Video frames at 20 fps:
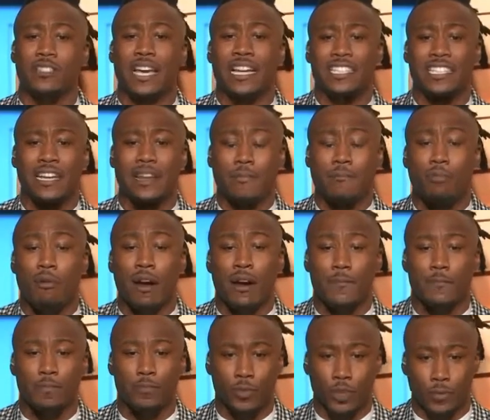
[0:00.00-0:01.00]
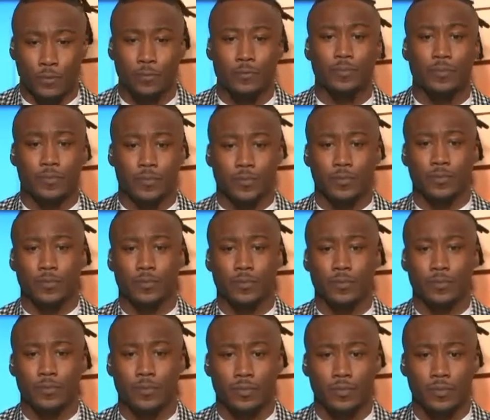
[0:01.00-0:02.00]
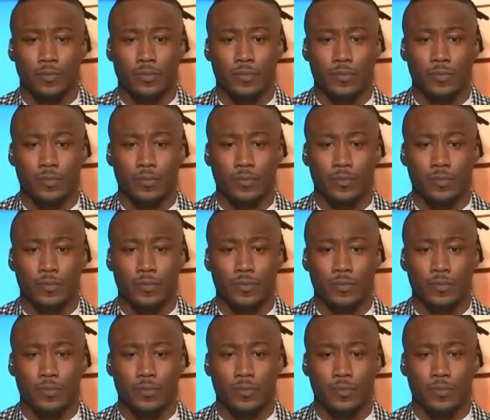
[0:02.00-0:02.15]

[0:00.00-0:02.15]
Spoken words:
So here's Brandon. I think I'm